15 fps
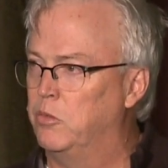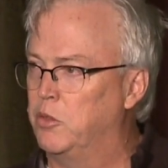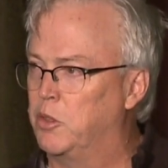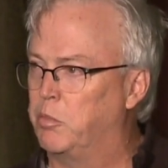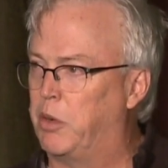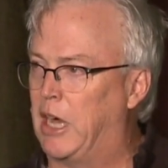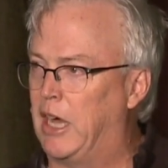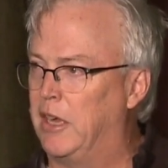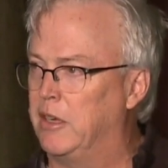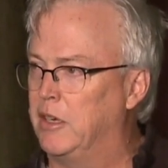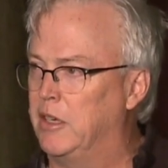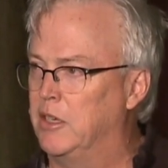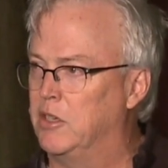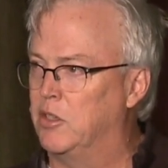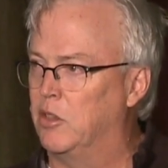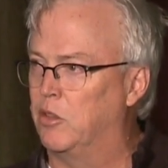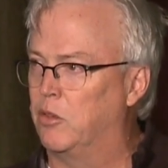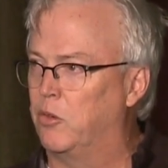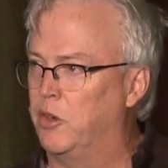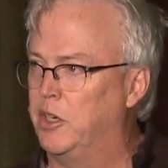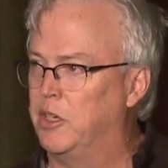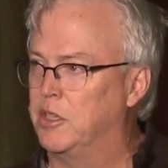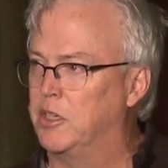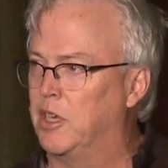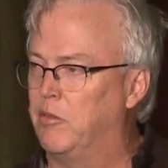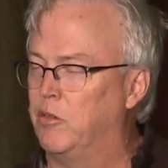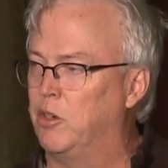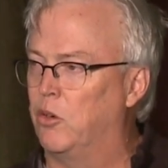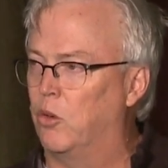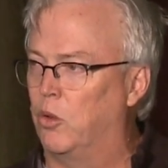spot is the 3 to
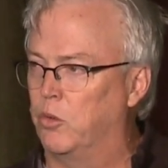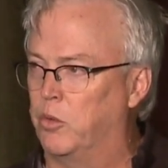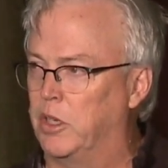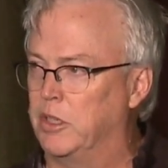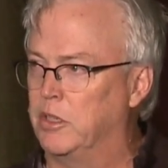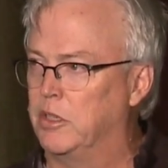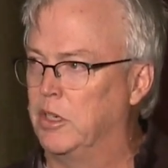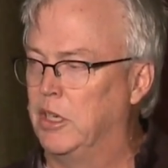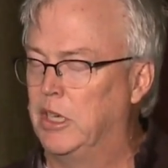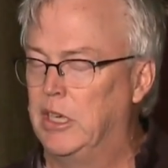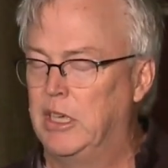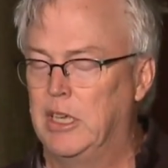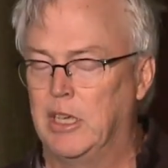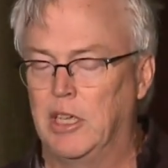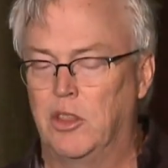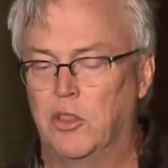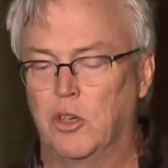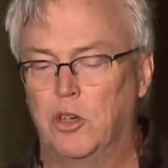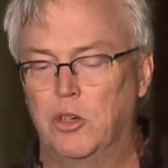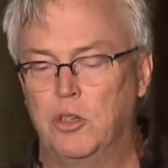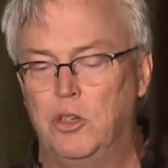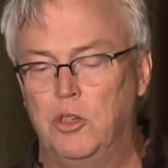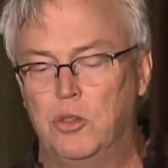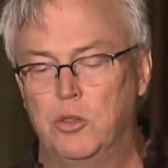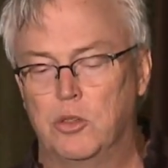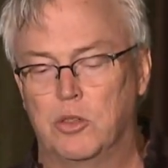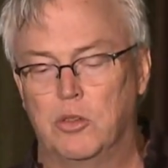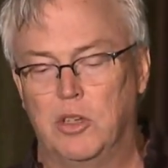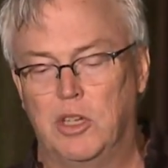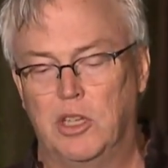7-year-old ones. Get the good
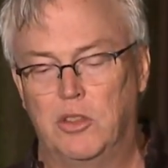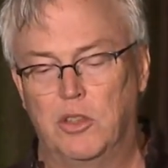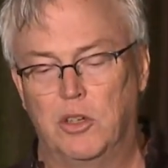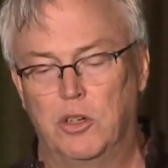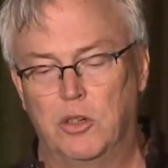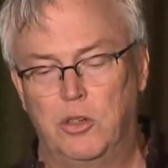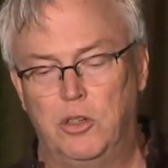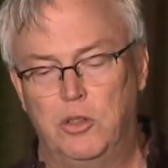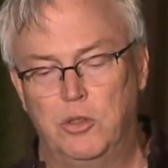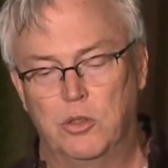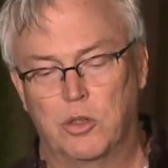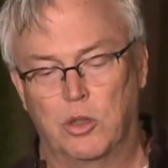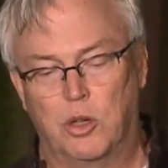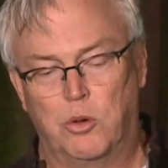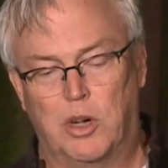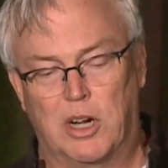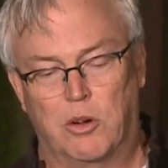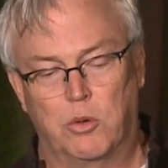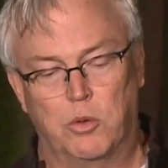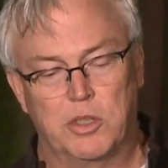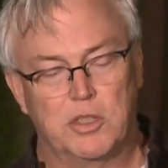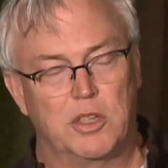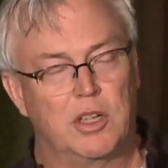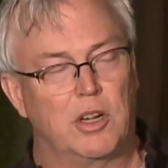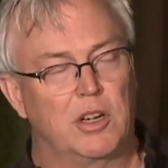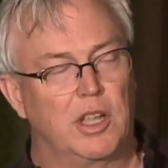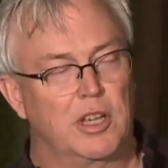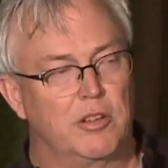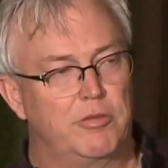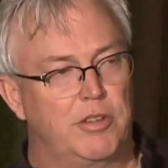used low hour ones there,
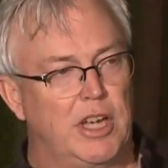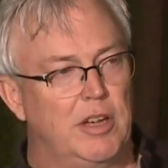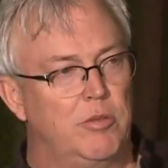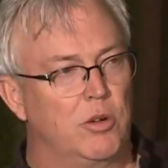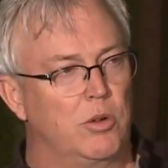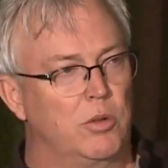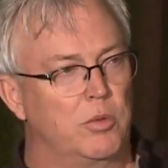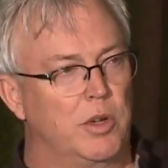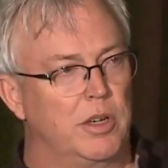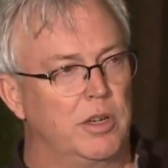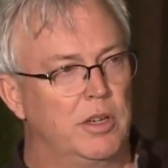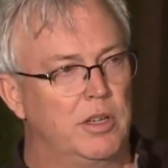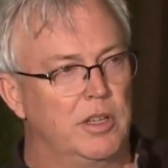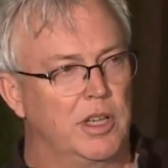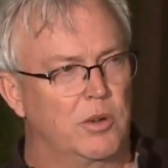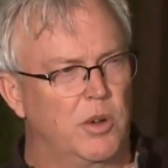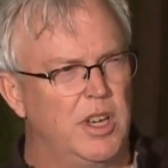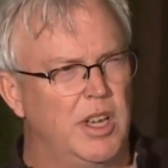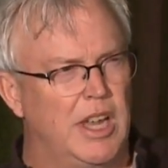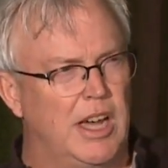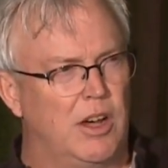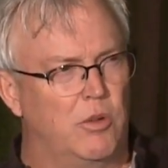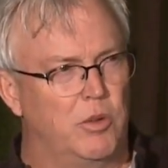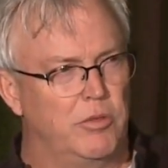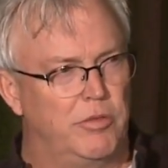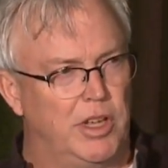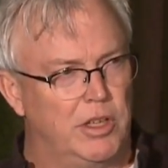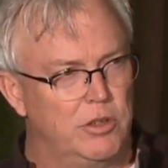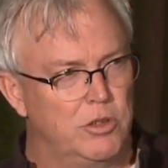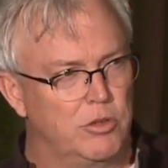like a 5-year-old one. Like right now when
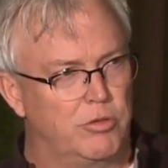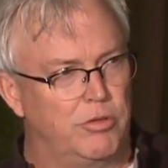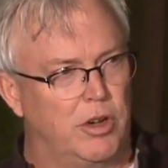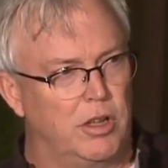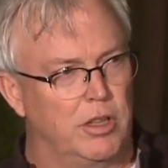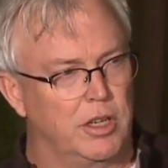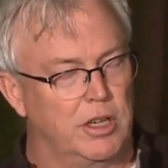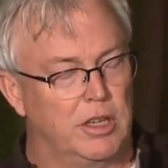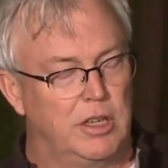values are falling.